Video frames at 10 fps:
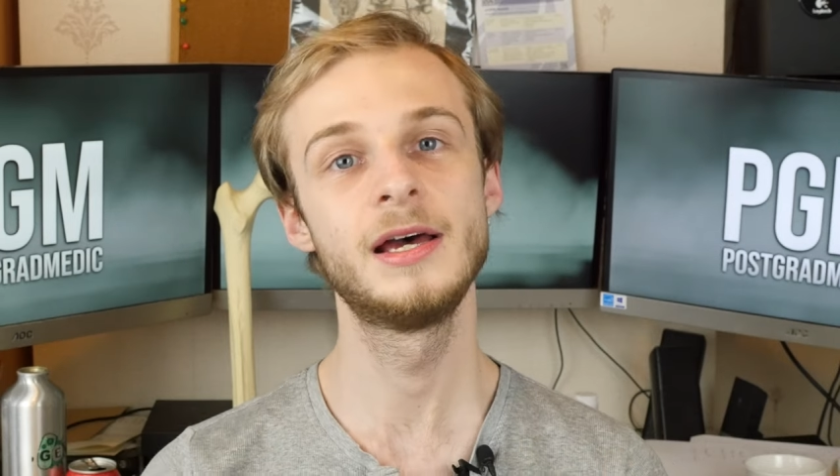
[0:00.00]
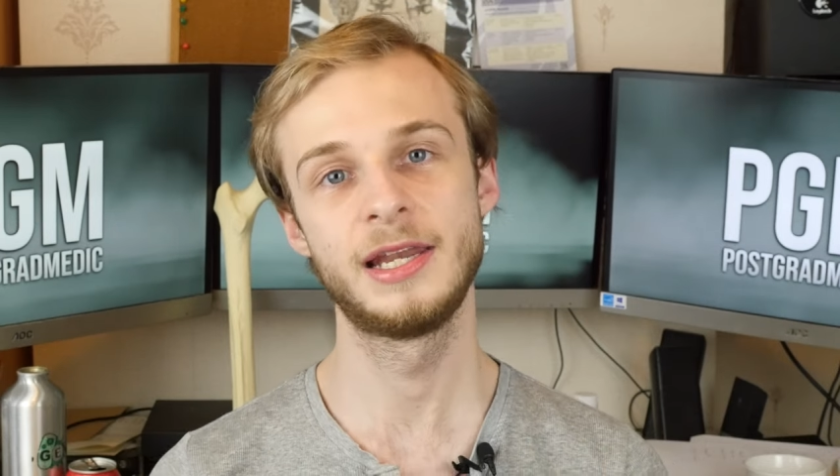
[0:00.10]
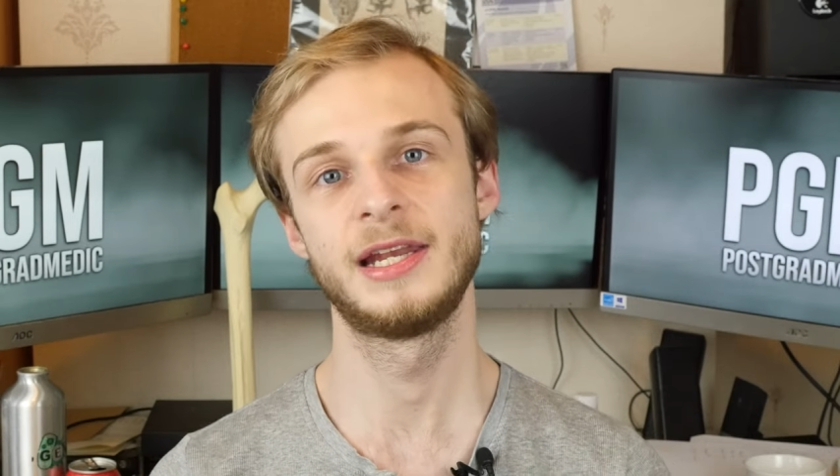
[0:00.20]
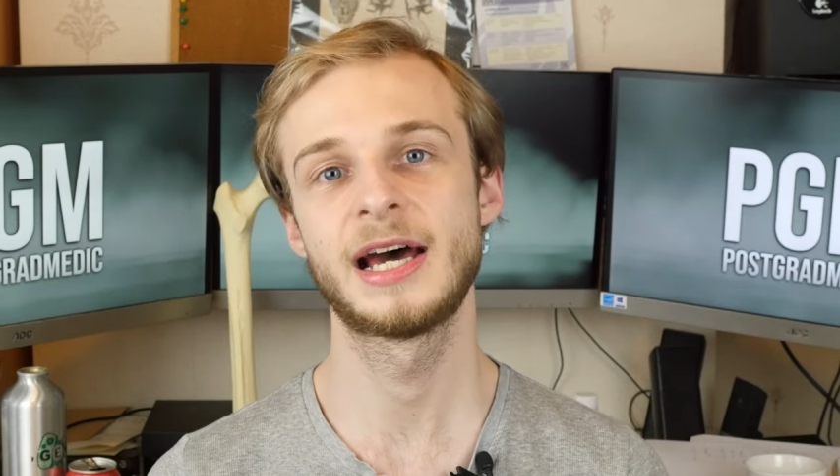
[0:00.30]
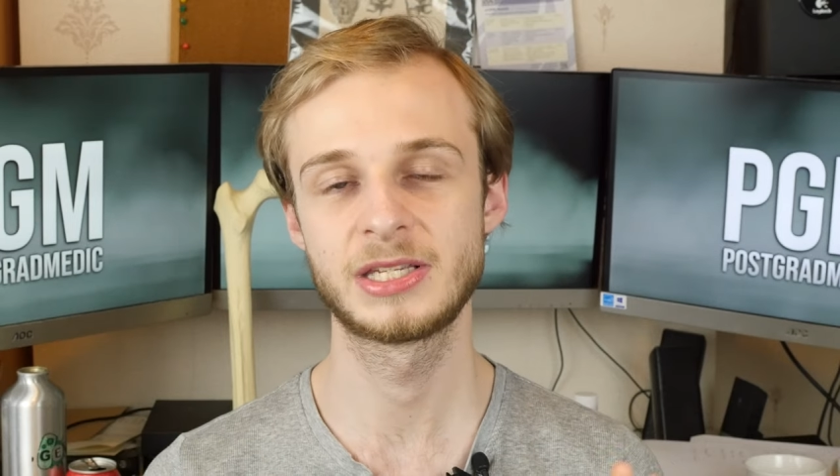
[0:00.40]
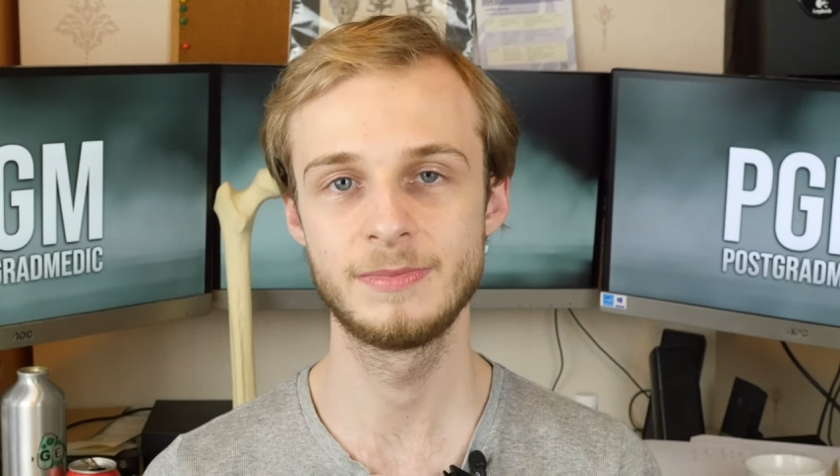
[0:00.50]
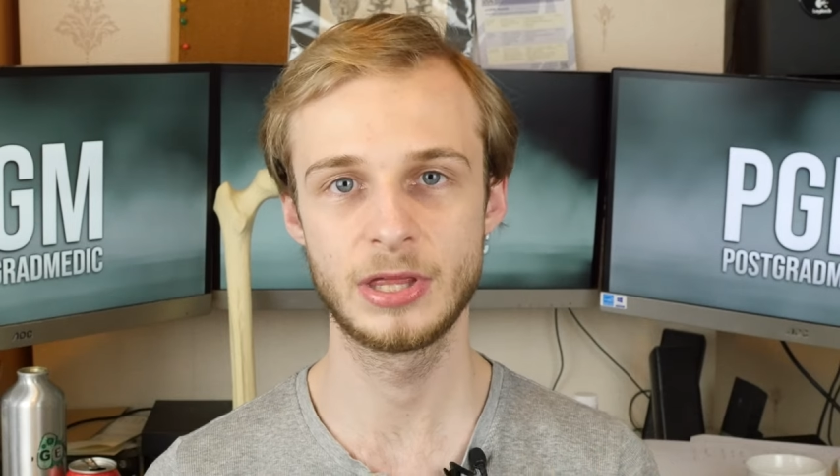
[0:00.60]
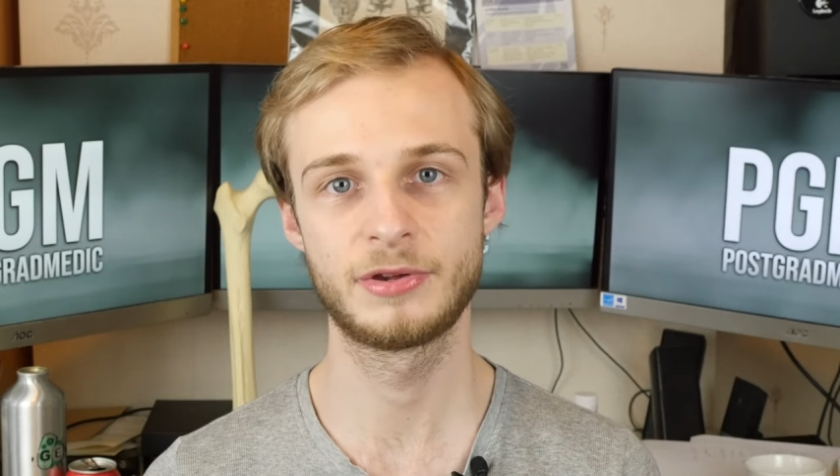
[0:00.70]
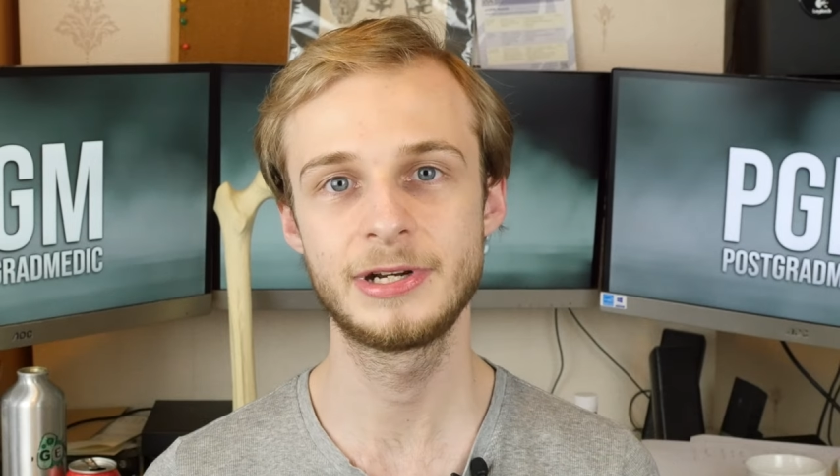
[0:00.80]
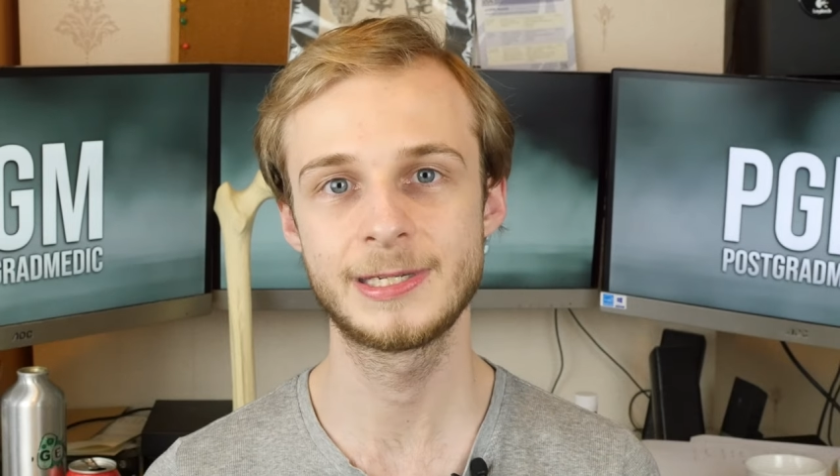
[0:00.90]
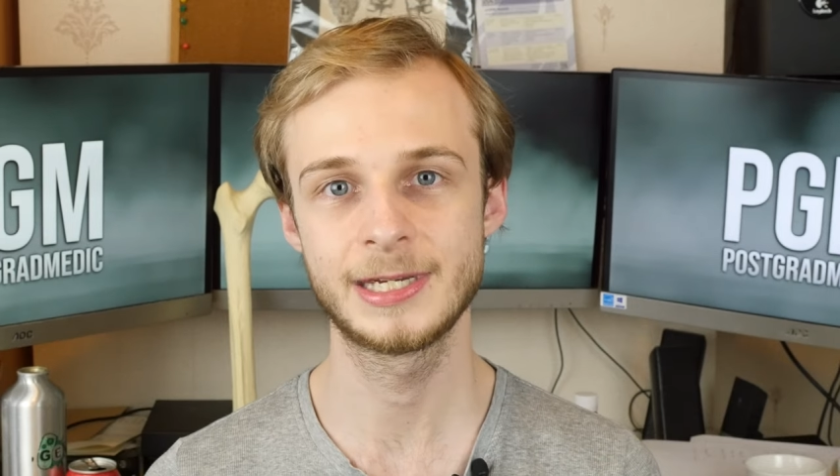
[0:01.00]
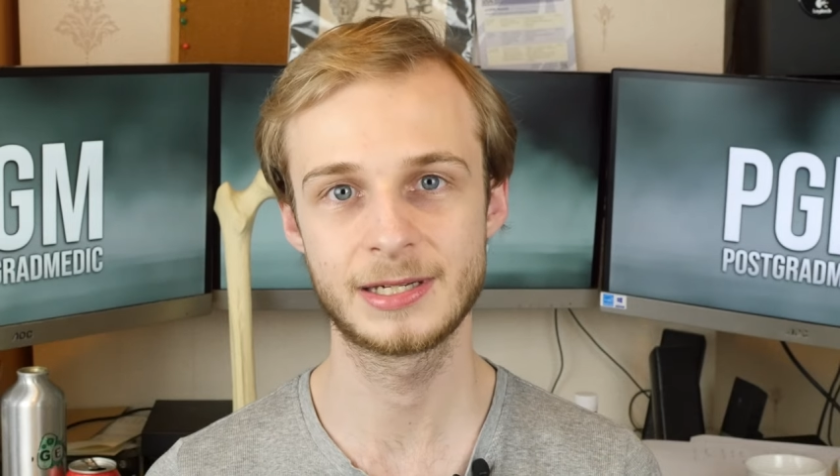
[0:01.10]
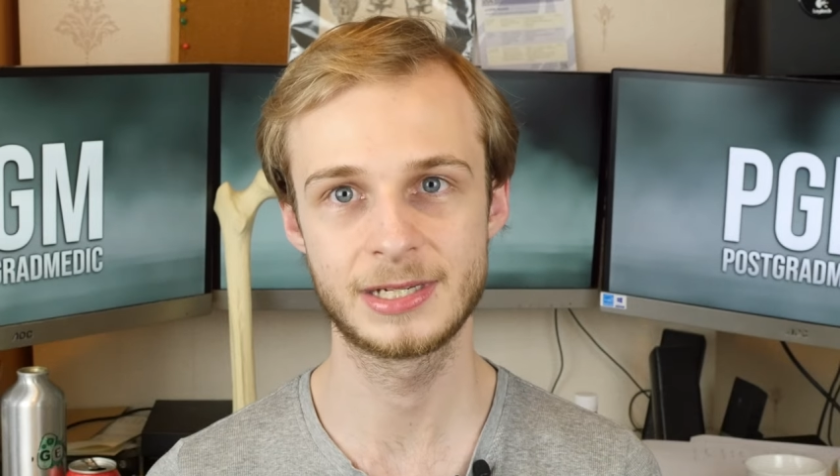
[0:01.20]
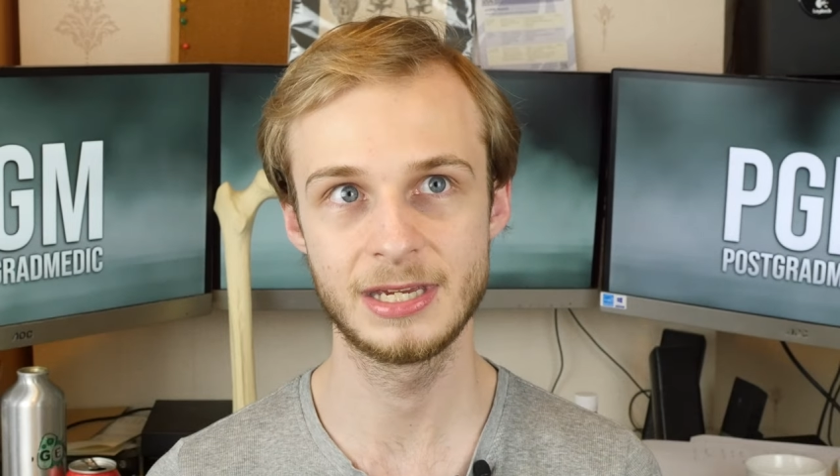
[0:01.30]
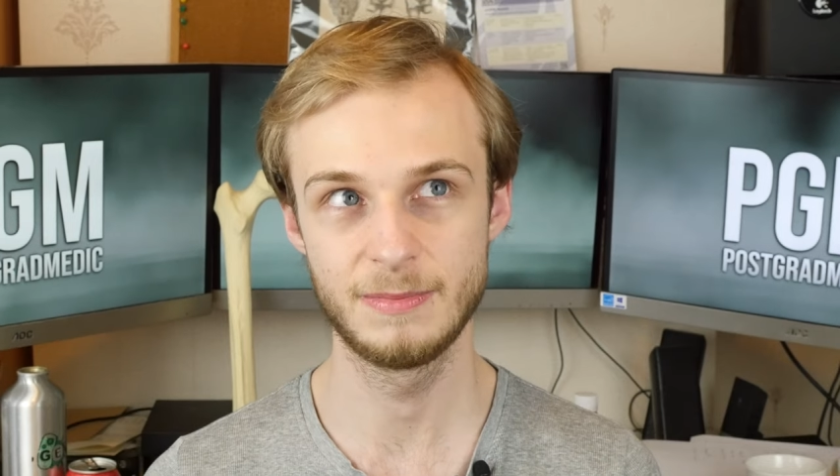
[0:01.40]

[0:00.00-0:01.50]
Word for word: And Anatomy 360